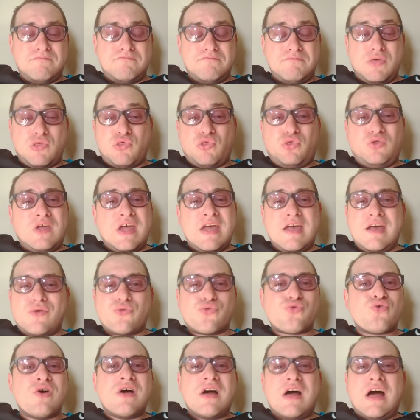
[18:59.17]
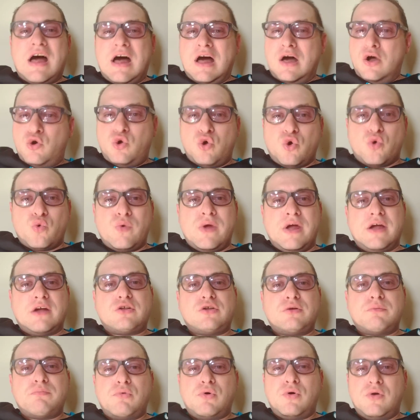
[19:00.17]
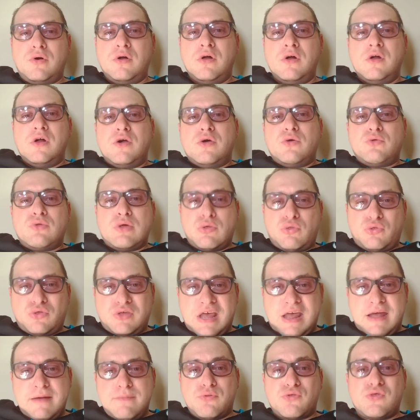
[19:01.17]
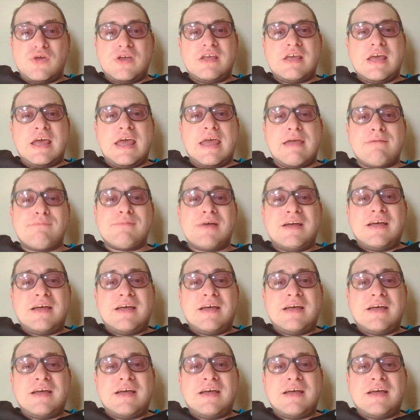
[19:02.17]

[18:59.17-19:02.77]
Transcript: mistakes are uncorrectable. They escaped the game